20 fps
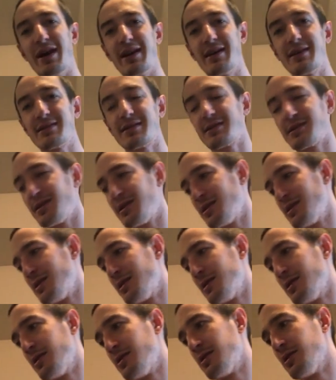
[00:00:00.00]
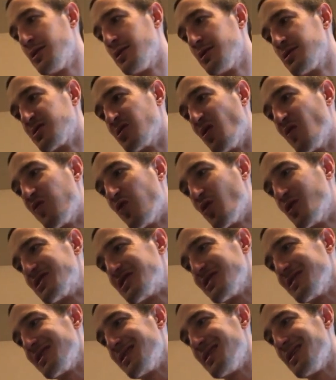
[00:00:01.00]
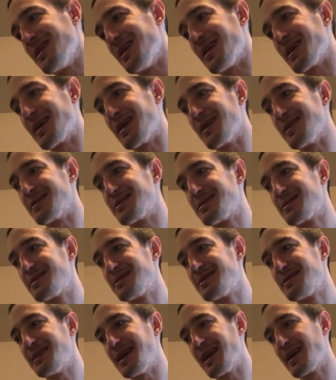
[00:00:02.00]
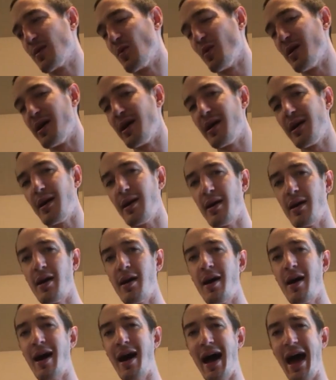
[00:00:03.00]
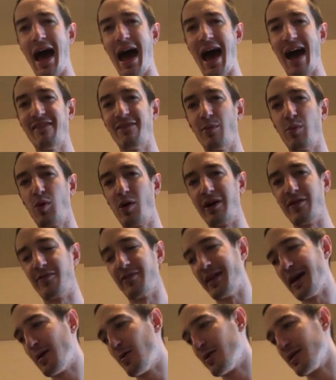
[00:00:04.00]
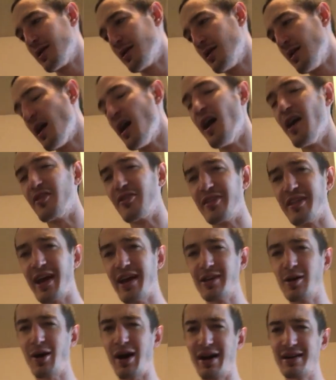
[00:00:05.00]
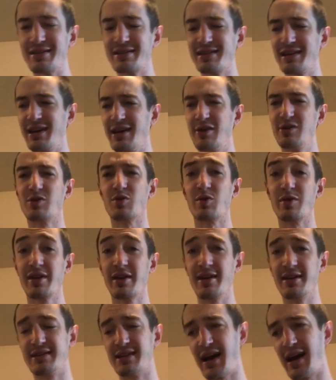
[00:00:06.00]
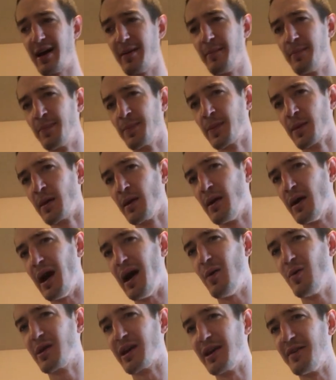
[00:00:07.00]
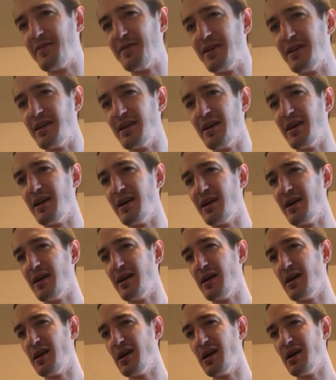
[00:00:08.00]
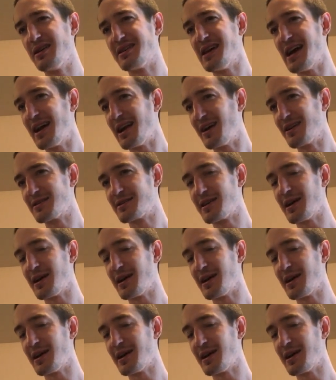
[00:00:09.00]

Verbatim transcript: on us. So unfortunately, I gotta take away a half a point for that one. Other than that though, honestly, it was a really good time. I would give it a 10 out of